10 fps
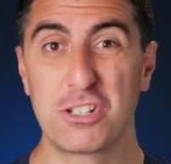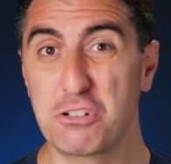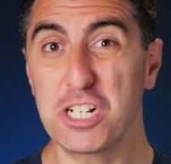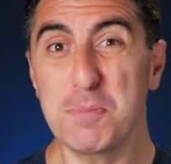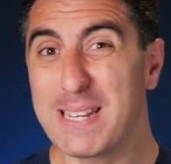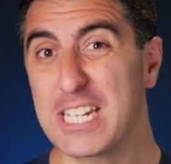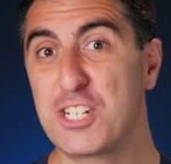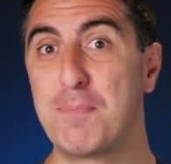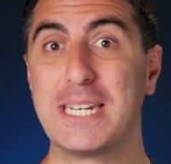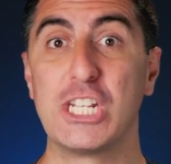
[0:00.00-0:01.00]
So just
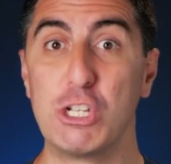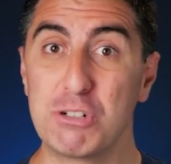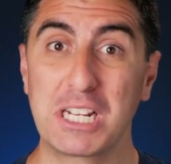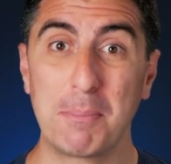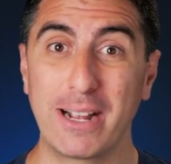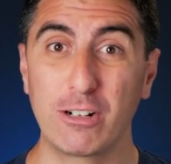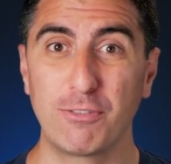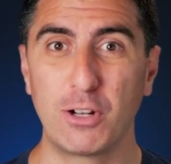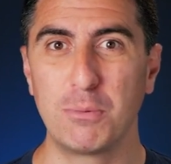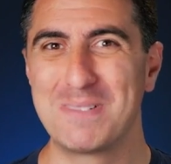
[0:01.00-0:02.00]
because you've been using a
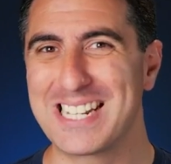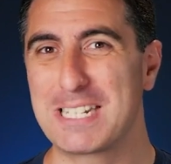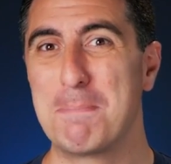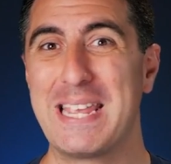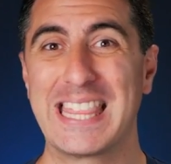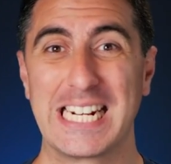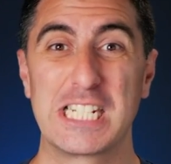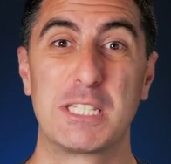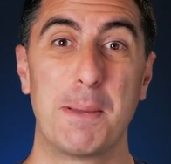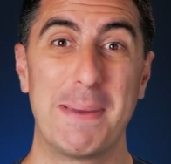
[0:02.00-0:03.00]
microphone doesn't mean that
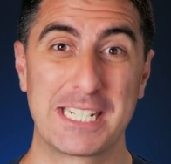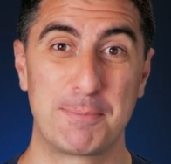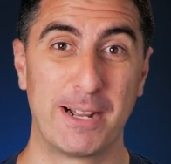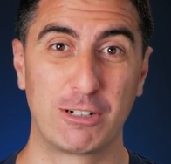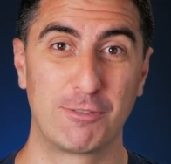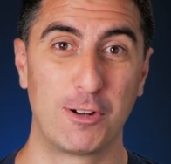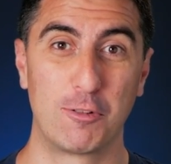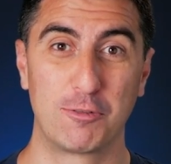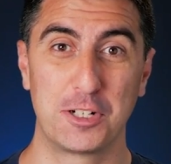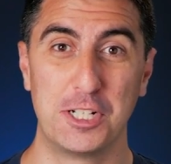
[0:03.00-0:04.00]
it's the best
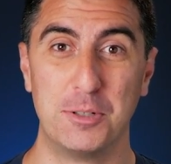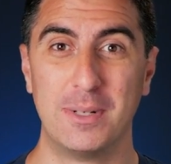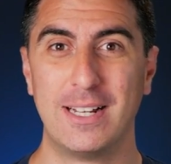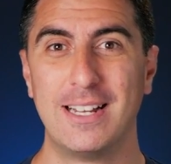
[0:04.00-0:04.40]
microphone for you.